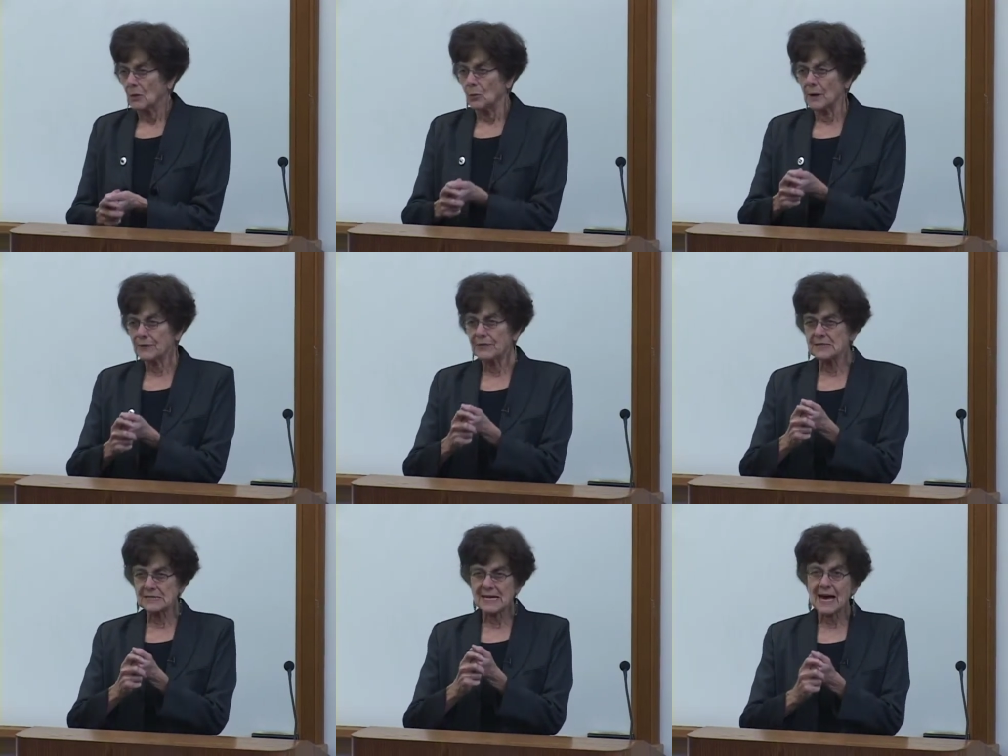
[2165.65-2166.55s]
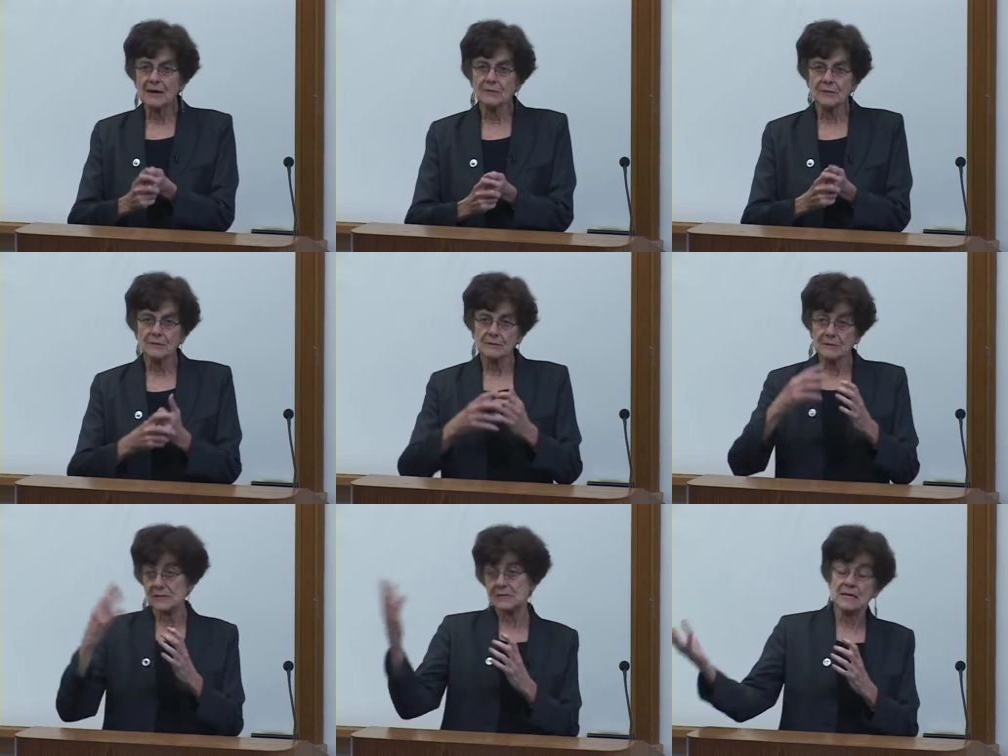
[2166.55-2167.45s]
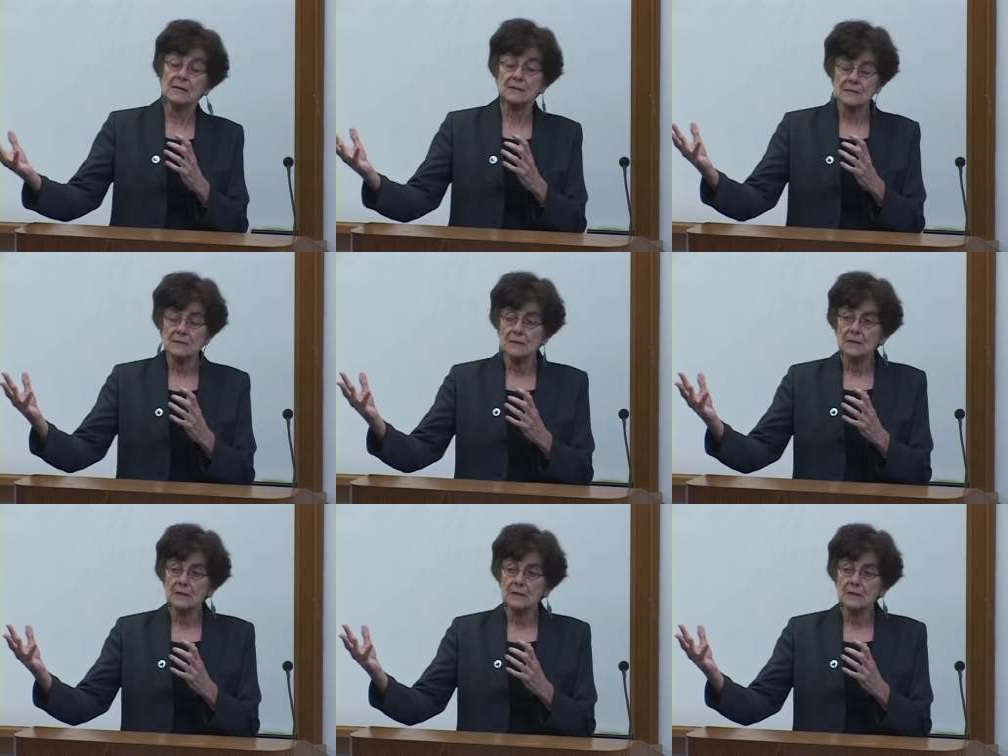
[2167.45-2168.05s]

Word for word: With the South seceded,